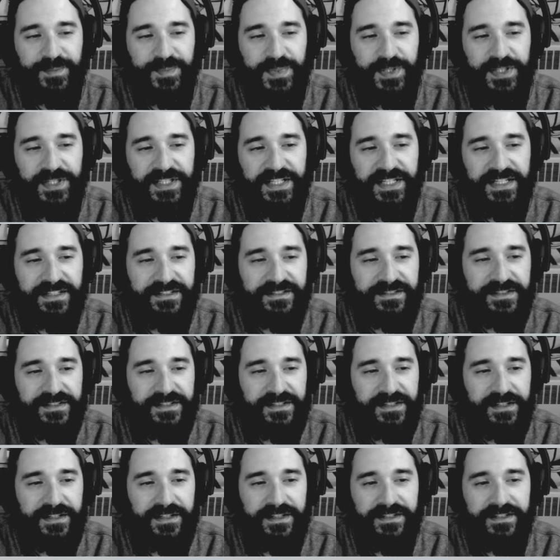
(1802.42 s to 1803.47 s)
but then it's
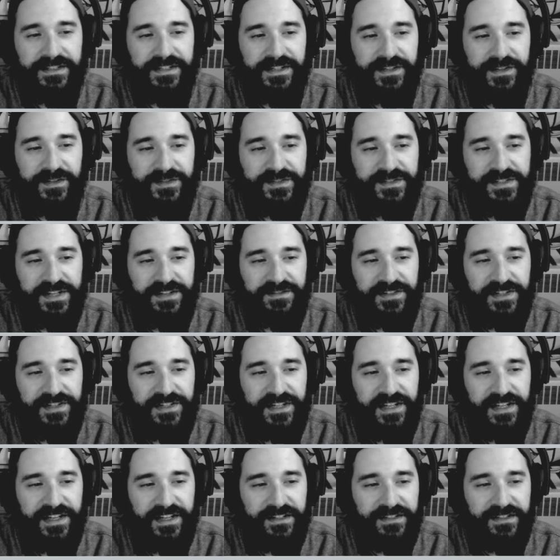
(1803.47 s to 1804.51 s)
like, severed
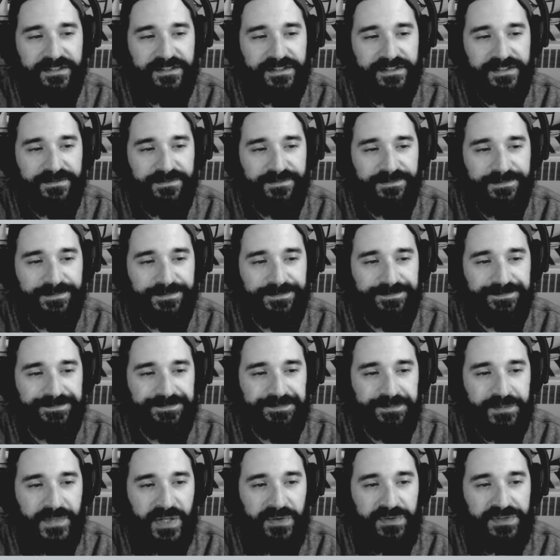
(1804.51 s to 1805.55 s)
hands.
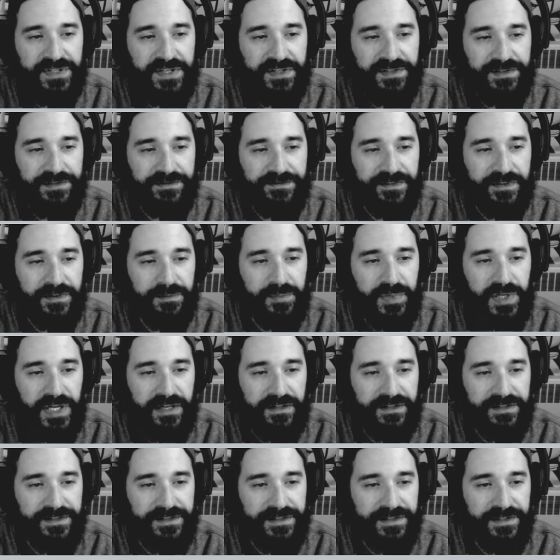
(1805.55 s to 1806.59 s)
It's also fun
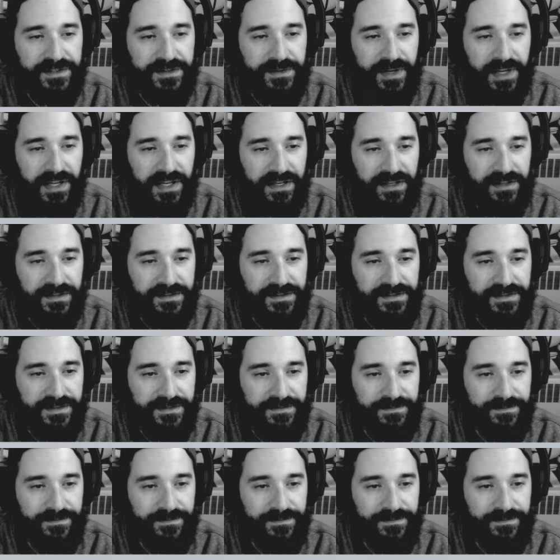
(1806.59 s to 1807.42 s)
practice to do hands.